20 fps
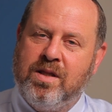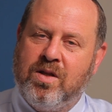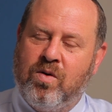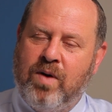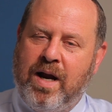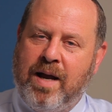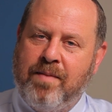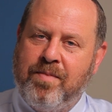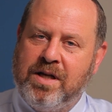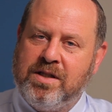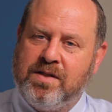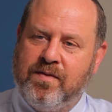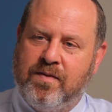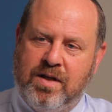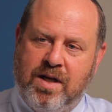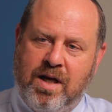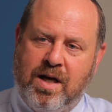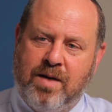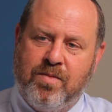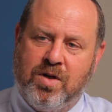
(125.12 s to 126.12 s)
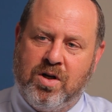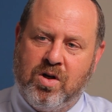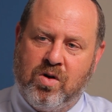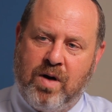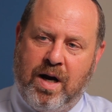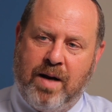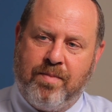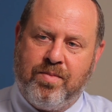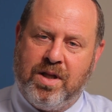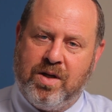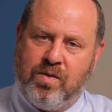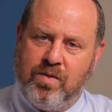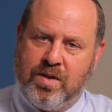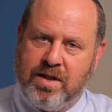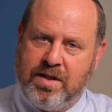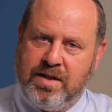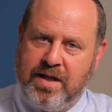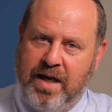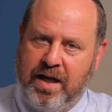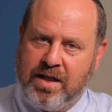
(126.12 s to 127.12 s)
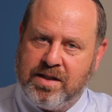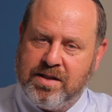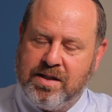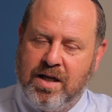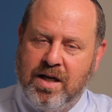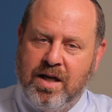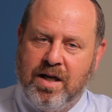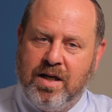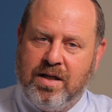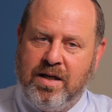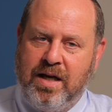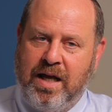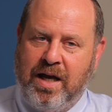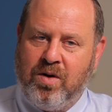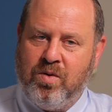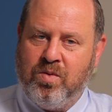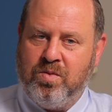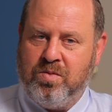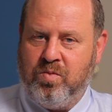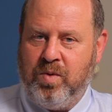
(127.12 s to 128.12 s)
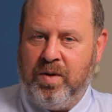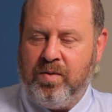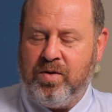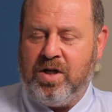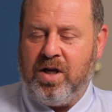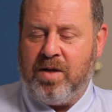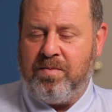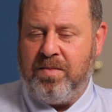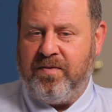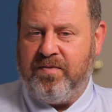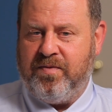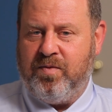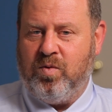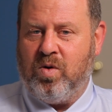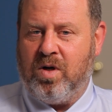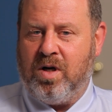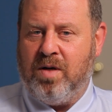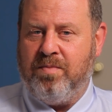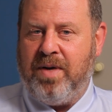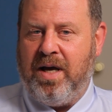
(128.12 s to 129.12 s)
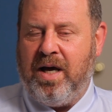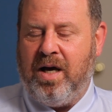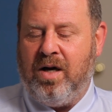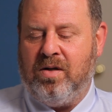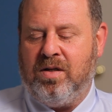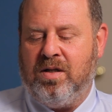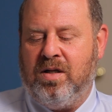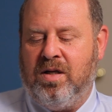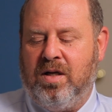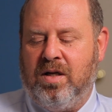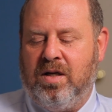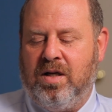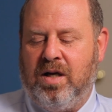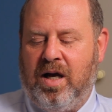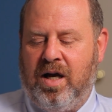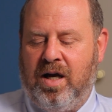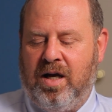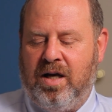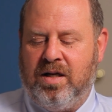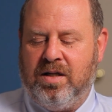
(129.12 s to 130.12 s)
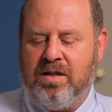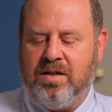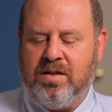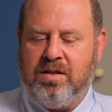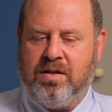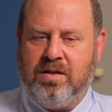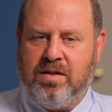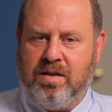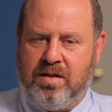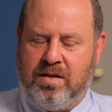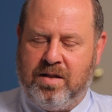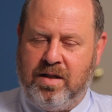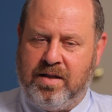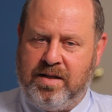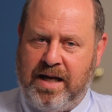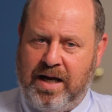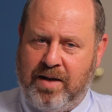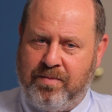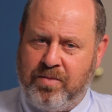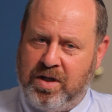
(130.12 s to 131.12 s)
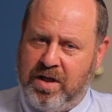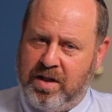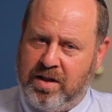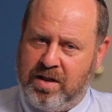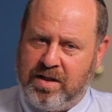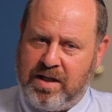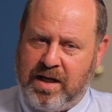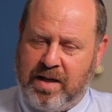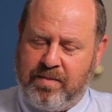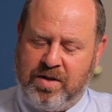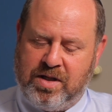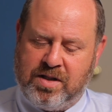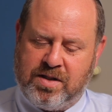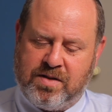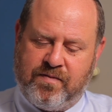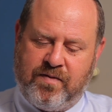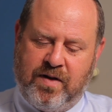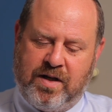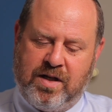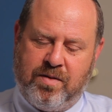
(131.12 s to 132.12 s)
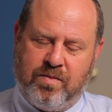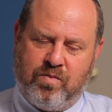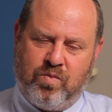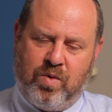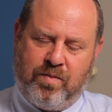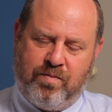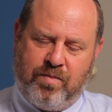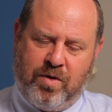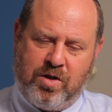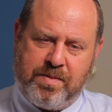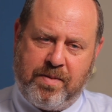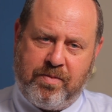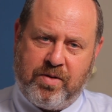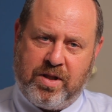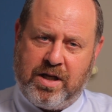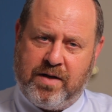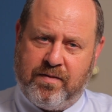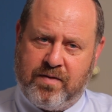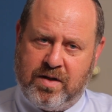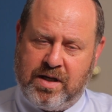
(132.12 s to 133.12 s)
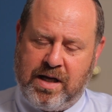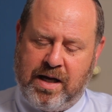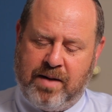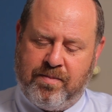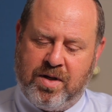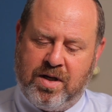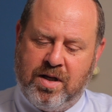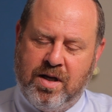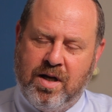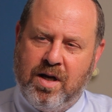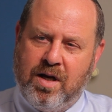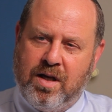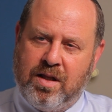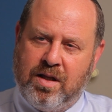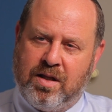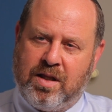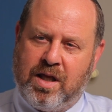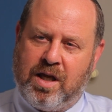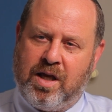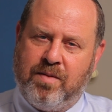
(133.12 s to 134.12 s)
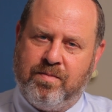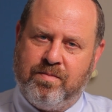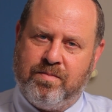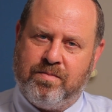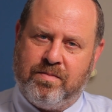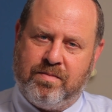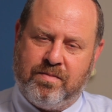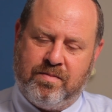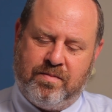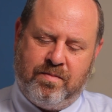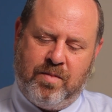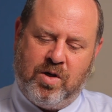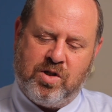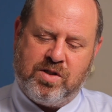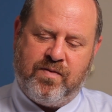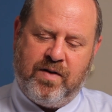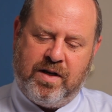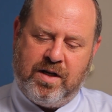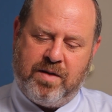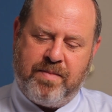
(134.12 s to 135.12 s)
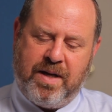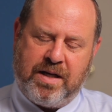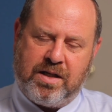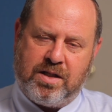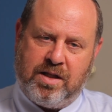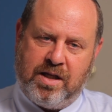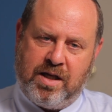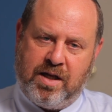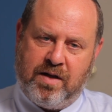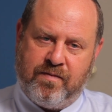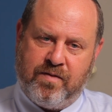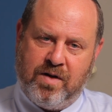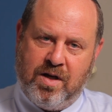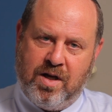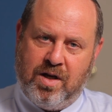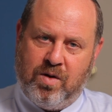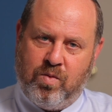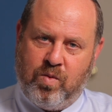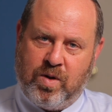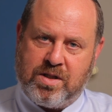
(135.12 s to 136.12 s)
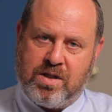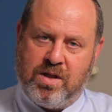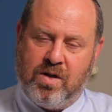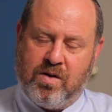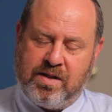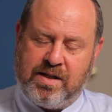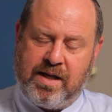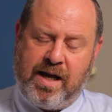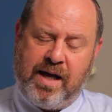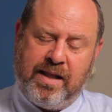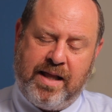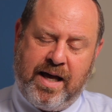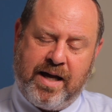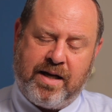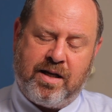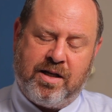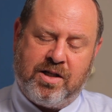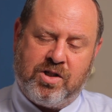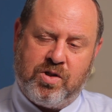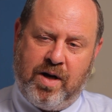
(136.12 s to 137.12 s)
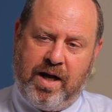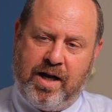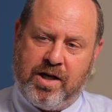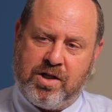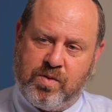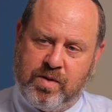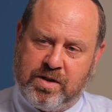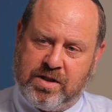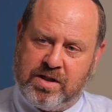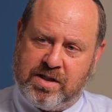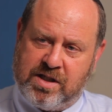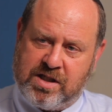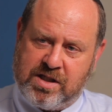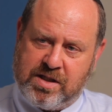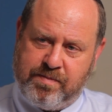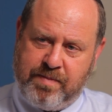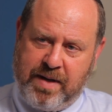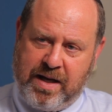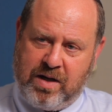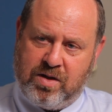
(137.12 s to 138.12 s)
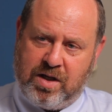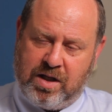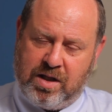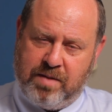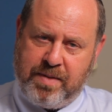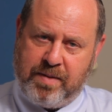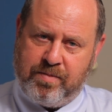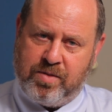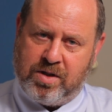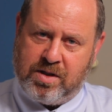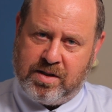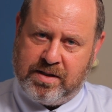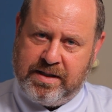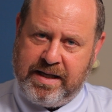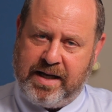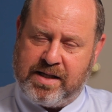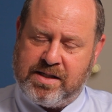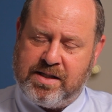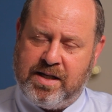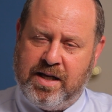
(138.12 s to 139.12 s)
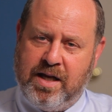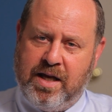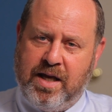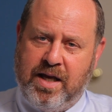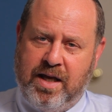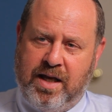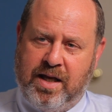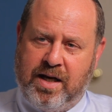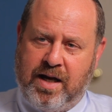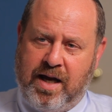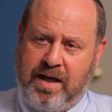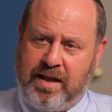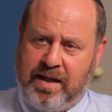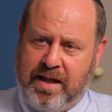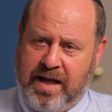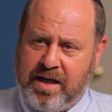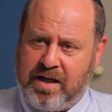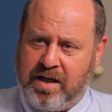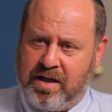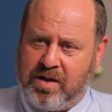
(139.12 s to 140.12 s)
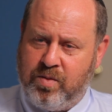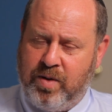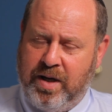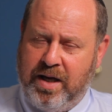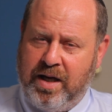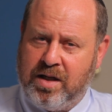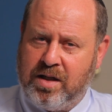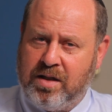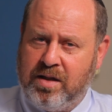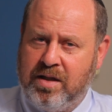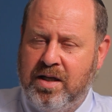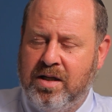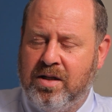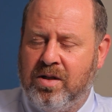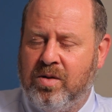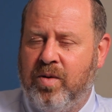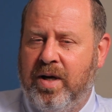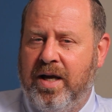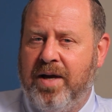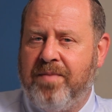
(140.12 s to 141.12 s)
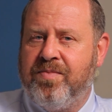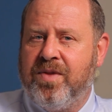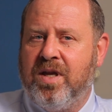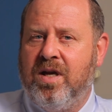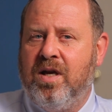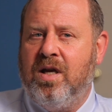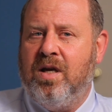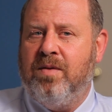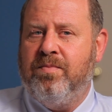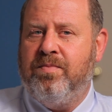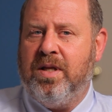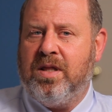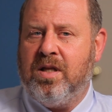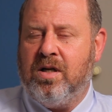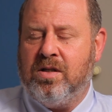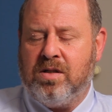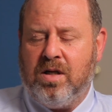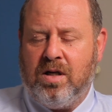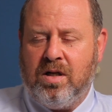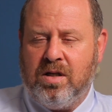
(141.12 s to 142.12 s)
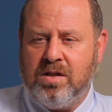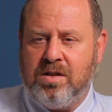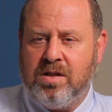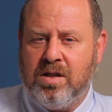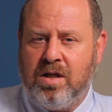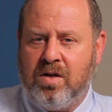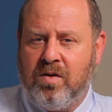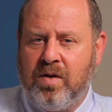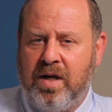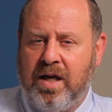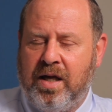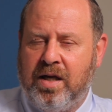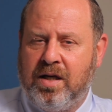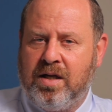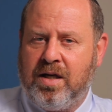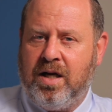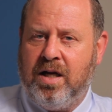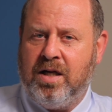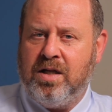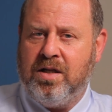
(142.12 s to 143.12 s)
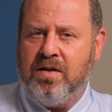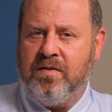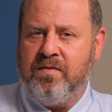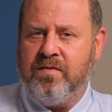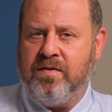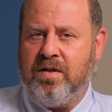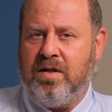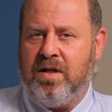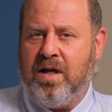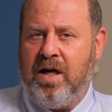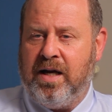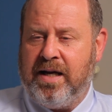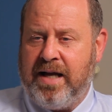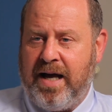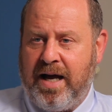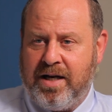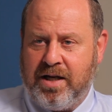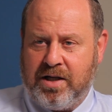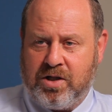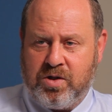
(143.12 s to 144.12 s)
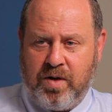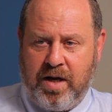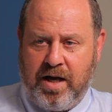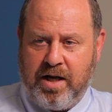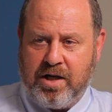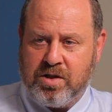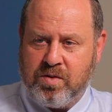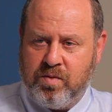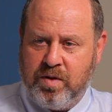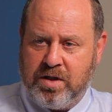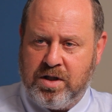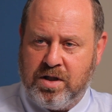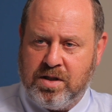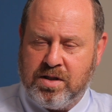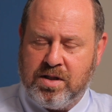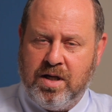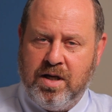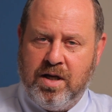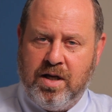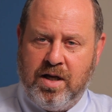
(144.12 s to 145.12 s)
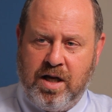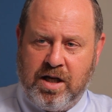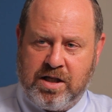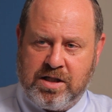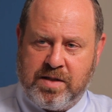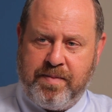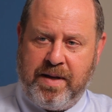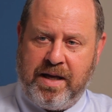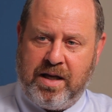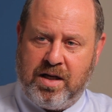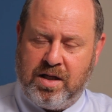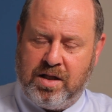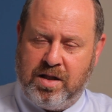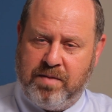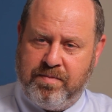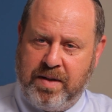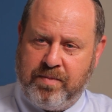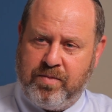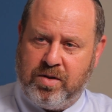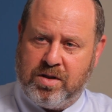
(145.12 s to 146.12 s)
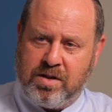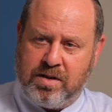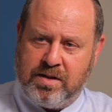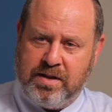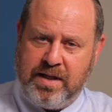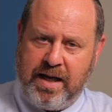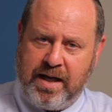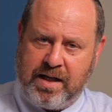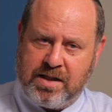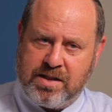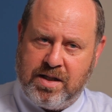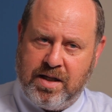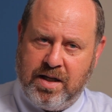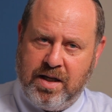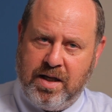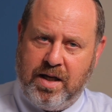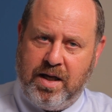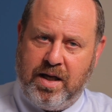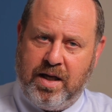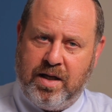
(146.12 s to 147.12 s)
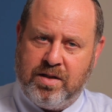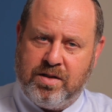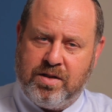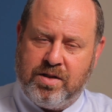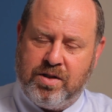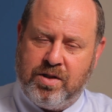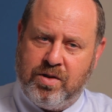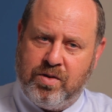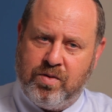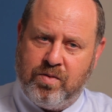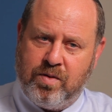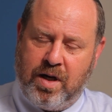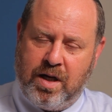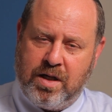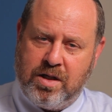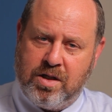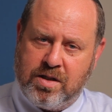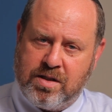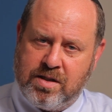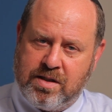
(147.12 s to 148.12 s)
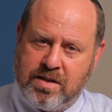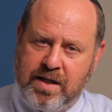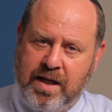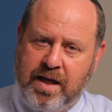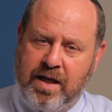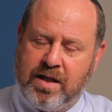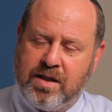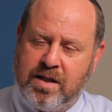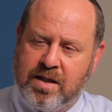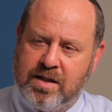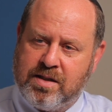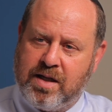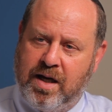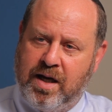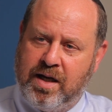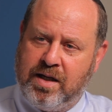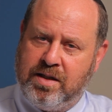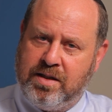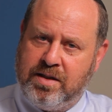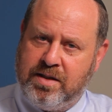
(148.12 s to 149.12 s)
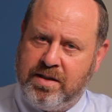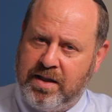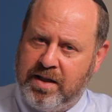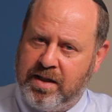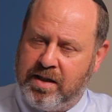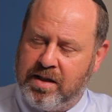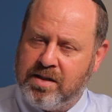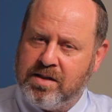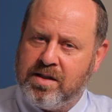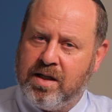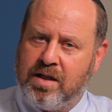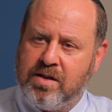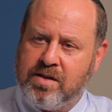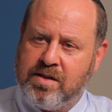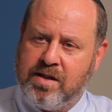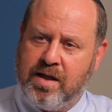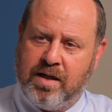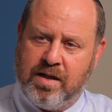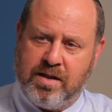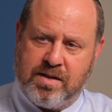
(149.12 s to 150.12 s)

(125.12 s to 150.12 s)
the rabbis of the Talmud are grappling with the text. Now, we were talking before about the Talmud, and the Talmud is when most people think of the Talmud, they're thinking most fundamentally of what's known as halachic drash, which is expounding the biblical text in a halachic way, in a legal way. But there's also a kind of agadic drash, which is expanding the biblical text to understand its ideas, to understand